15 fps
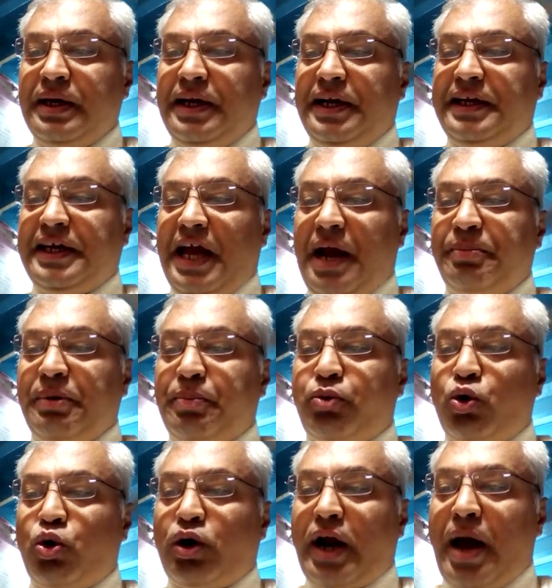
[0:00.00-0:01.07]
It can be
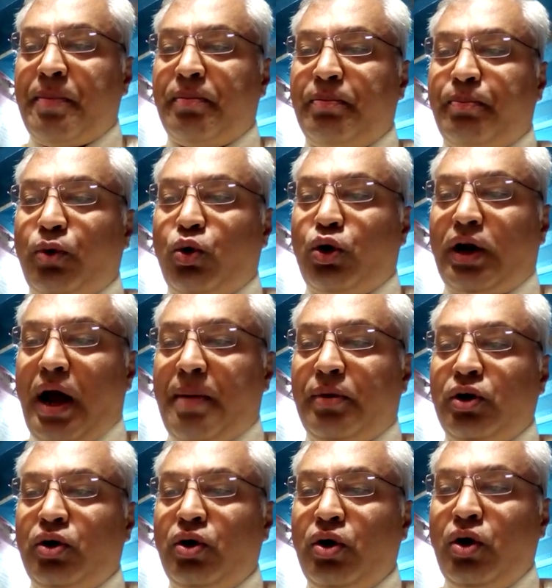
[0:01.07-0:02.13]
programmed